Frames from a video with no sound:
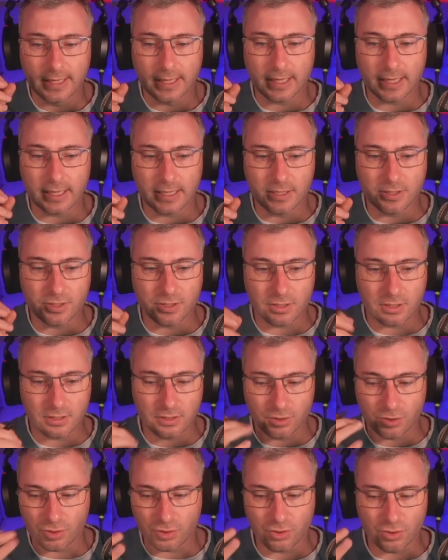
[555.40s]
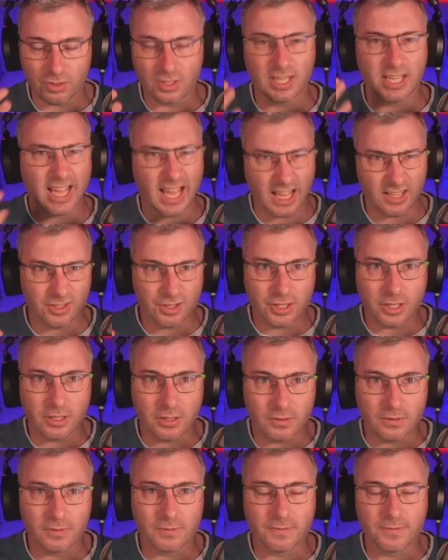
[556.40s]
is due to catching
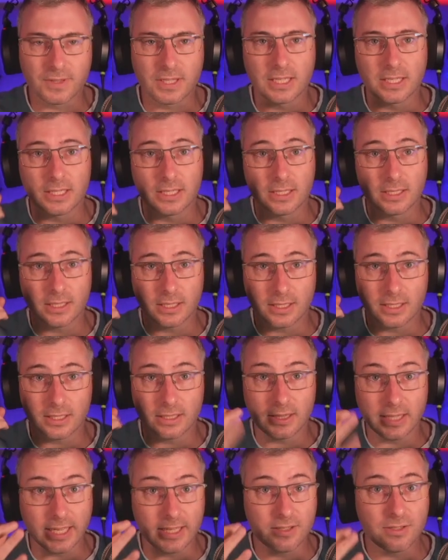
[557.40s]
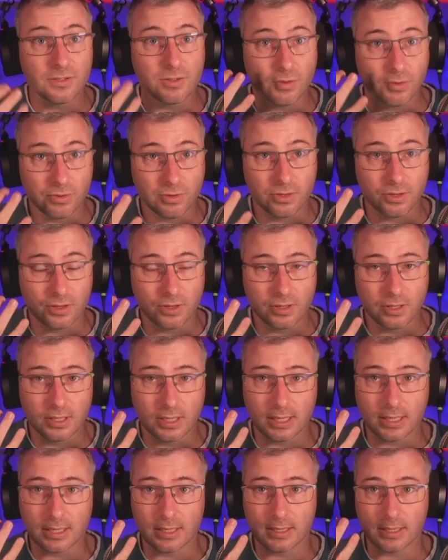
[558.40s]
of the lens on
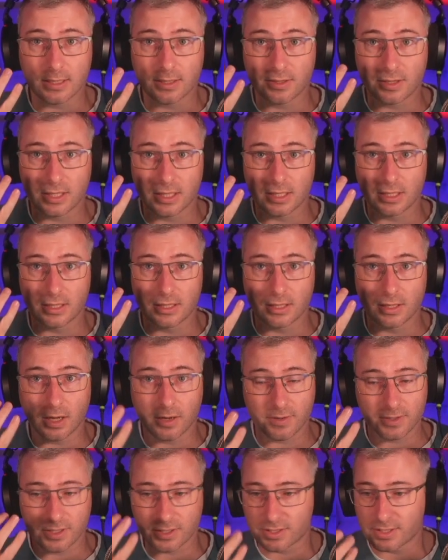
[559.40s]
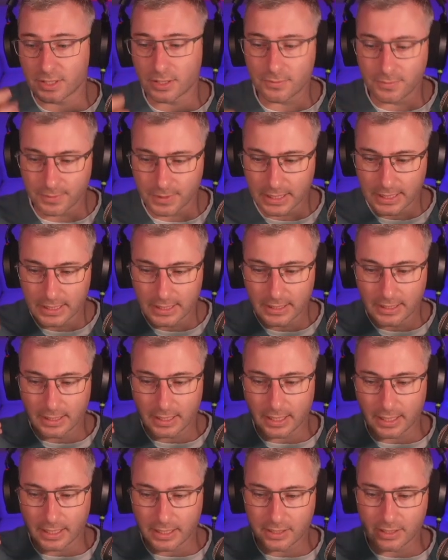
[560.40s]
the iris itself.
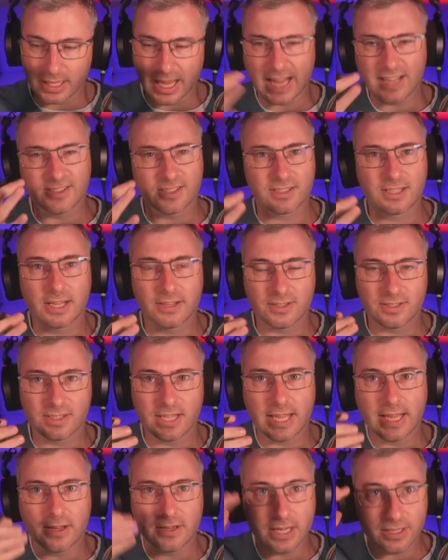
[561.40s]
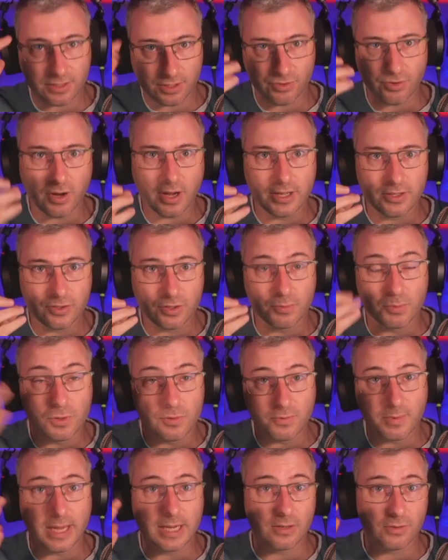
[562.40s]
And as it tethers down, as it tries to move
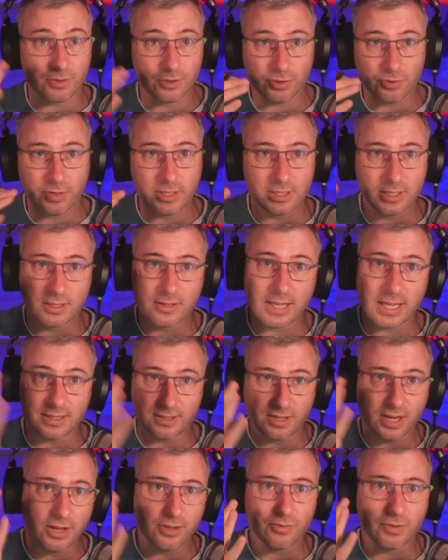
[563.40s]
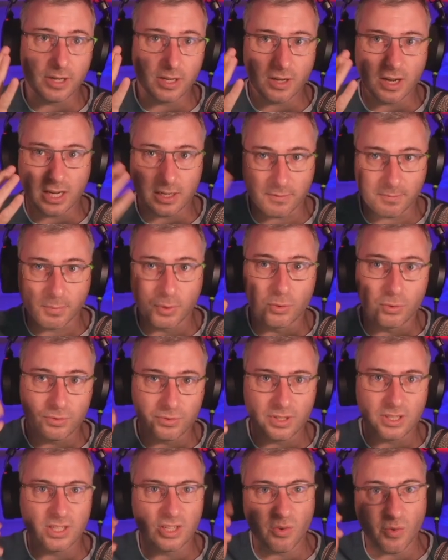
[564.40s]
about or constrict, that tethering kind of pulls
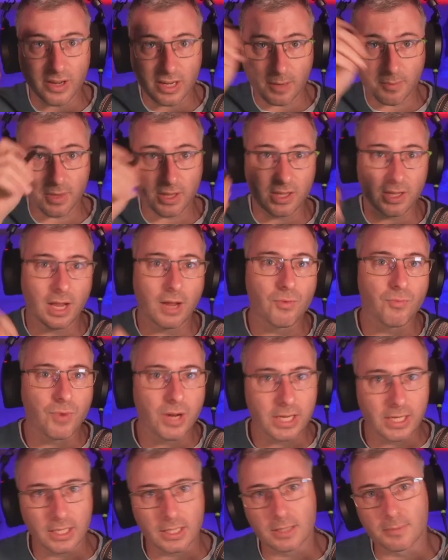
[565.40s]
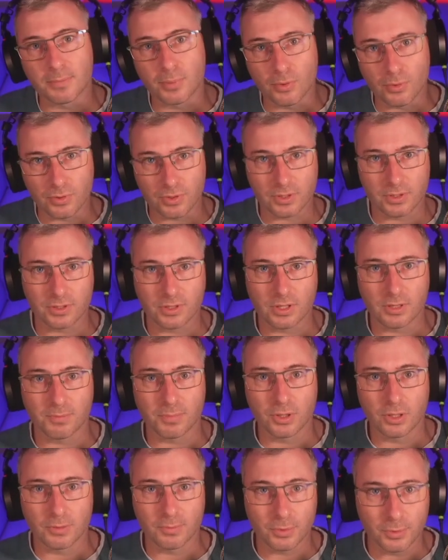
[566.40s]
it, and you end up with a regular border to the
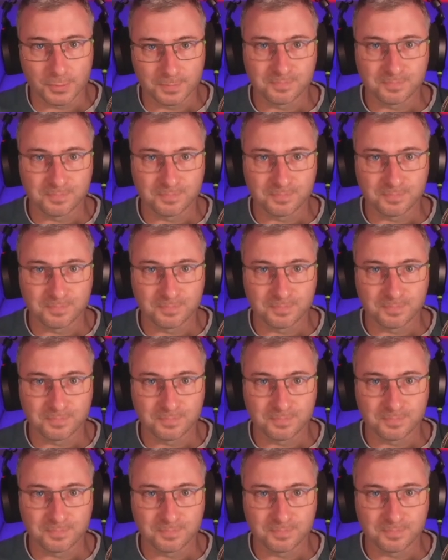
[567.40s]
pupil.